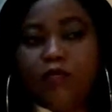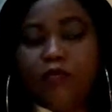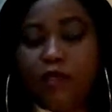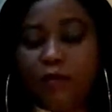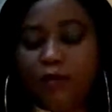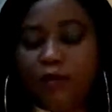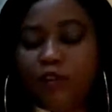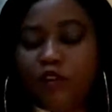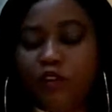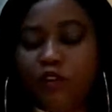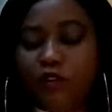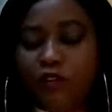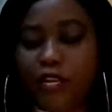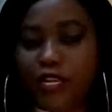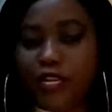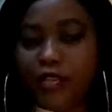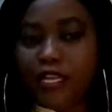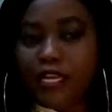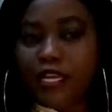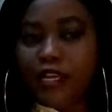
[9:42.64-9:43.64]
people don't
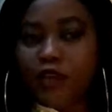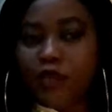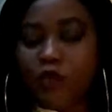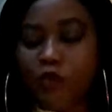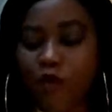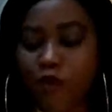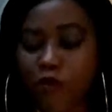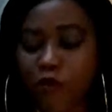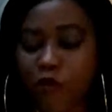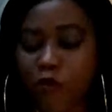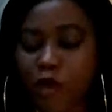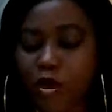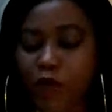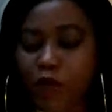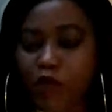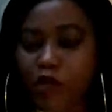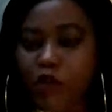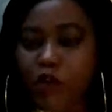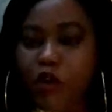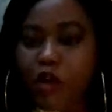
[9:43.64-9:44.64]
really think we women,
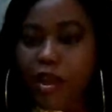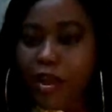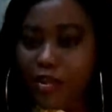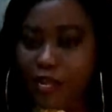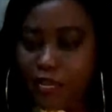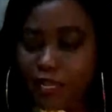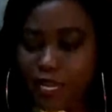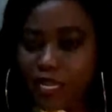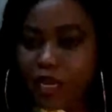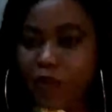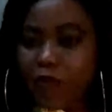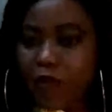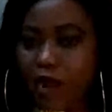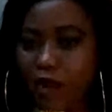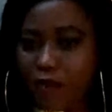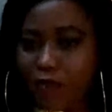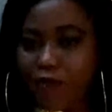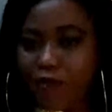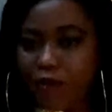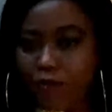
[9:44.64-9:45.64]
we know anything
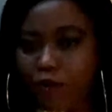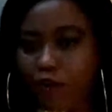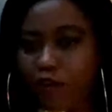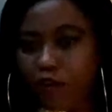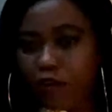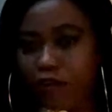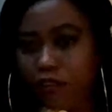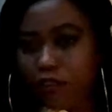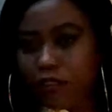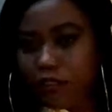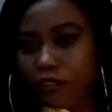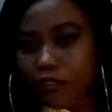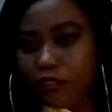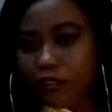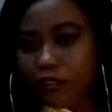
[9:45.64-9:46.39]
about football.